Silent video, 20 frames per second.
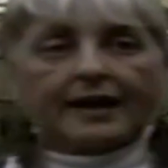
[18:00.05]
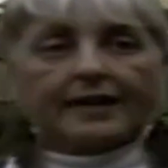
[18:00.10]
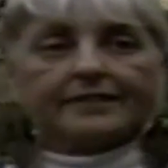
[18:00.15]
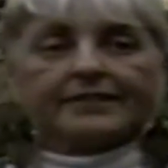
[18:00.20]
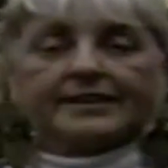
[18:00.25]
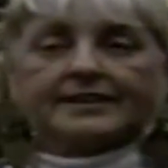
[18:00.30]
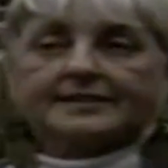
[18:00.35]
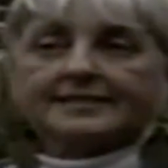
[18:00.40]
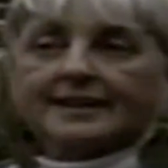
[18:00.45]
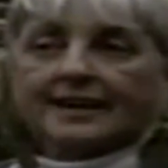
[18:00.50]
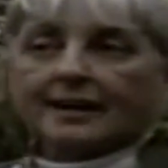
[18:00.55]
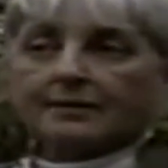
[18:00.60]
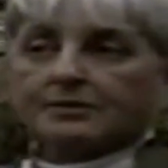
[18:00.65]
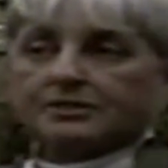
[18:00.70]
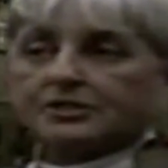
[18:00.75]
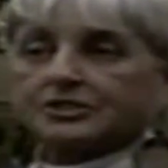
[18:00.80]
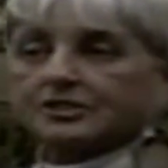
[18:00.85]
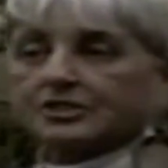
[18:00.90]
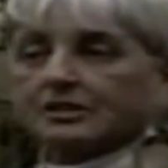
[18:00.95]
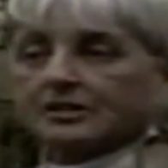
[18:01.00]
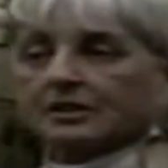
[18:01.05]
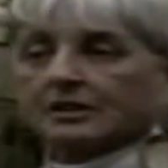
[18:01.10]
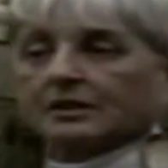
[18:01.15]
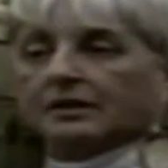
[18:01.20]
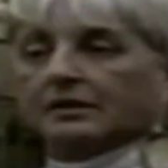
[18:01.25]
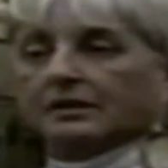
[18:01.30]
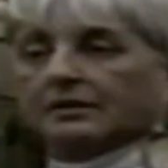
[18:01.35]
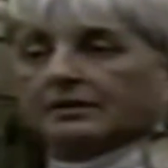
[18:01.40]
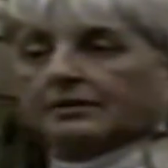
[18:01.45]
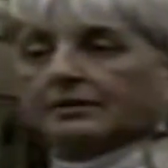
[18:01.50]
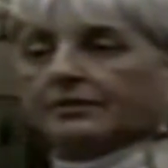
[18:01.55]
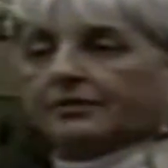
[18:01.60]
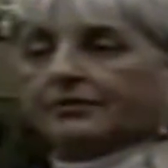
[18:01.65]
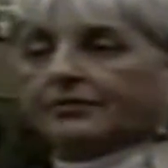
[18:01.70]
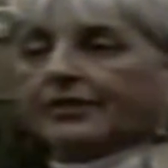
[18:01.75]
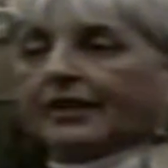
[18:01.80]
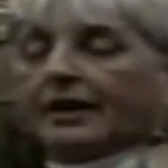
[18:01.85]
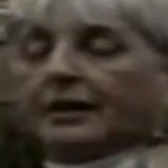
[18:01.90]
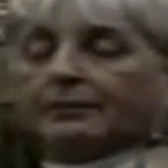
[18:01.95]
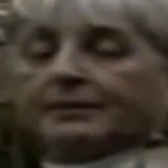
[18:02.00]
a damage,
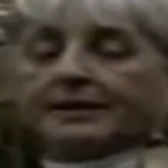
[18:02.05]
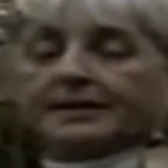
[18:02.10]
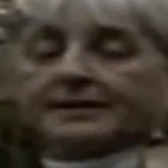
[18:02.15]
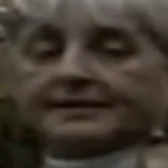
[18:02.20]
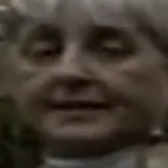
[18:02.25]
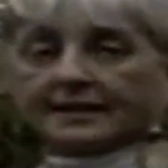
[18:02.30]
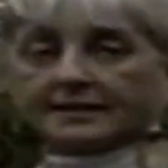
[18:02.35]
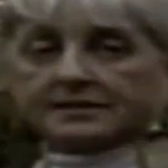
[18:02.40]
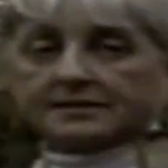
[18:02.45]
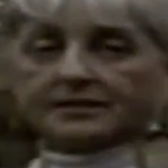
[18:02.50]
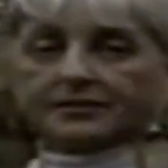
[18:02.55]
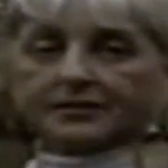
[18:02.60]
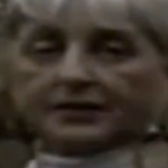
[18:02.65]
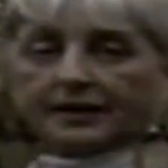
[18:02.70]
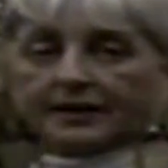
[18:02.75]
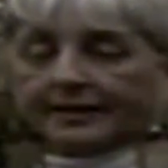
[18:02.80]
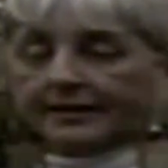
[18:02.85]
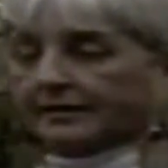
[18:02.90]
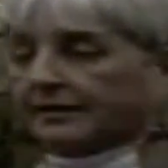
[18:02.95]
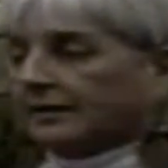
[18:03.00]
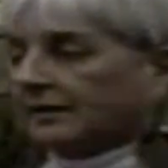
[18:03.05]
that'll be intensified.